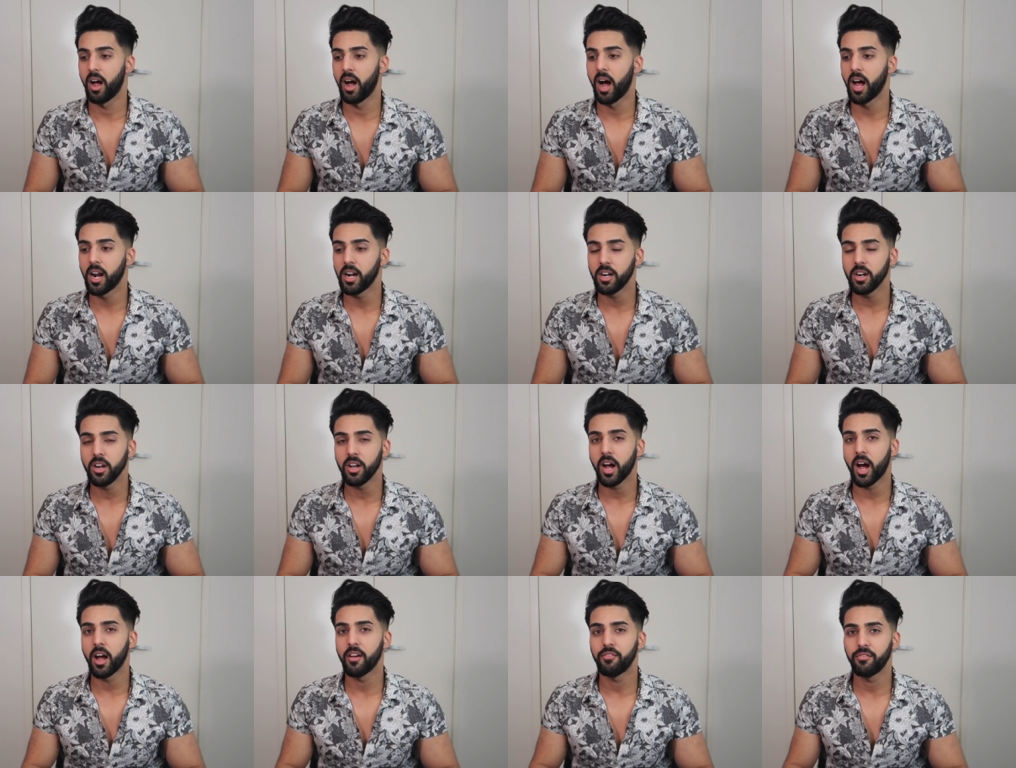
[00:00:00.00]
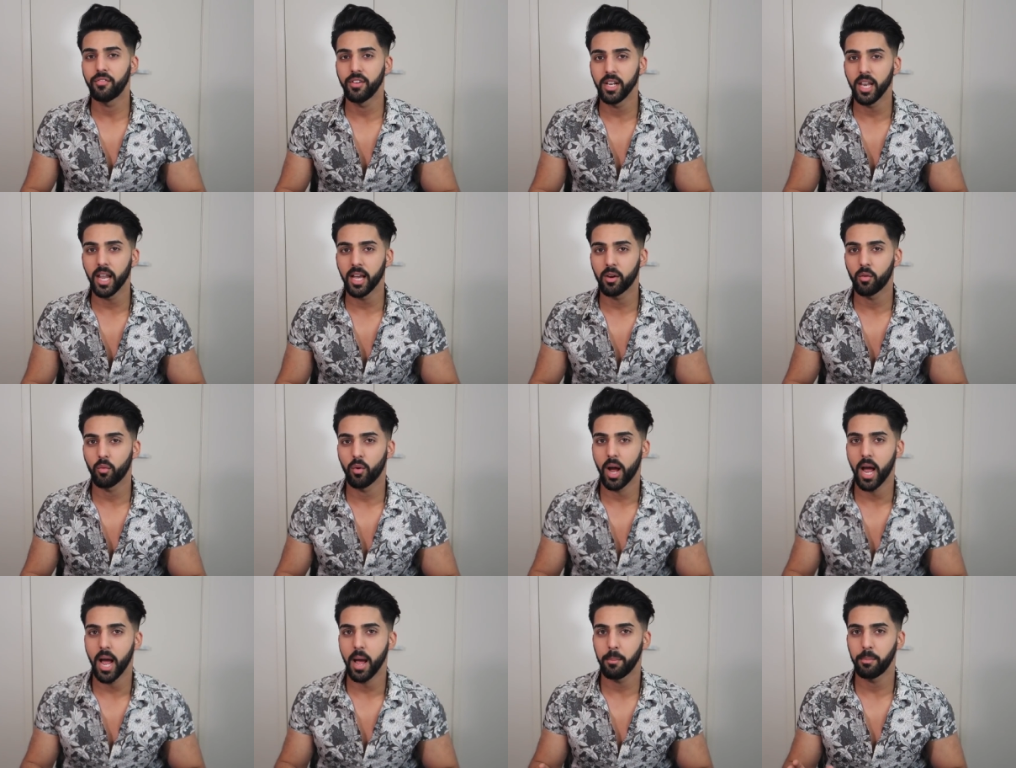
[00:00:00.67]
I don't know, I feel
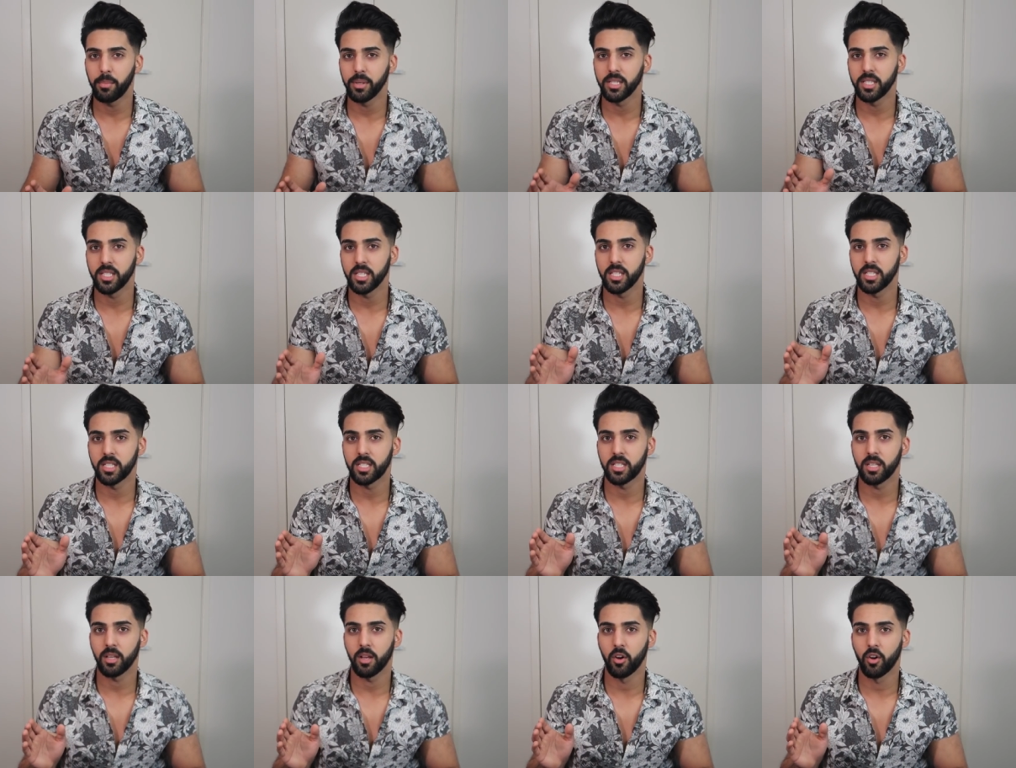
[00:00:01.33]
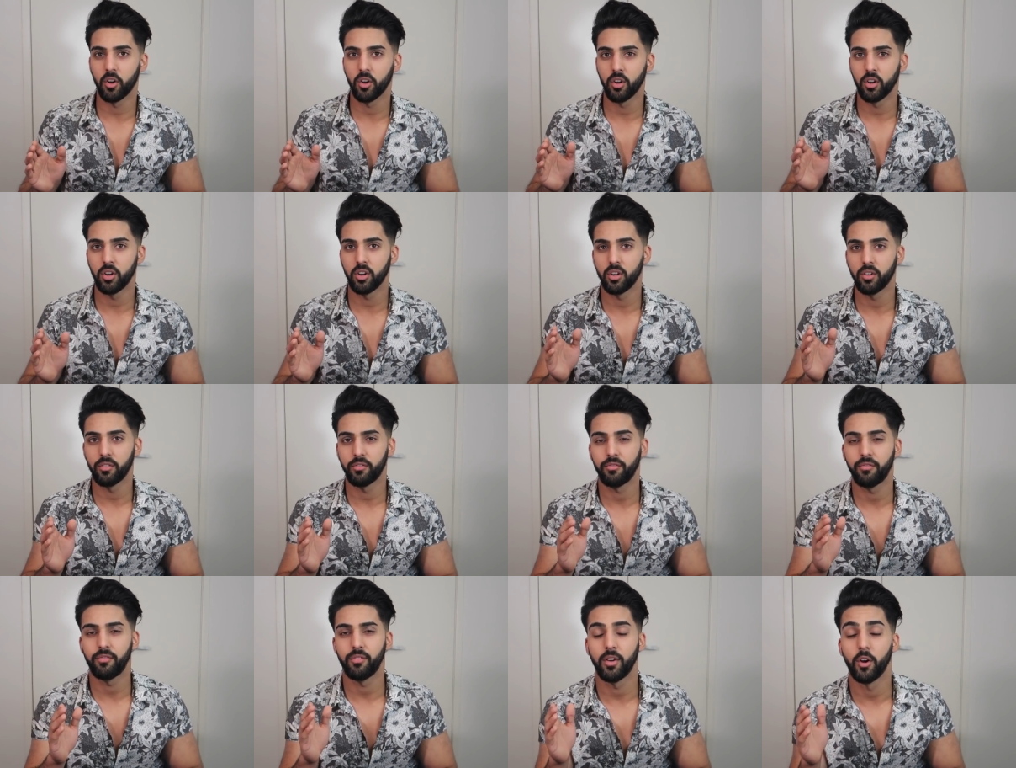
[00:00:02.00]
like what happens is her,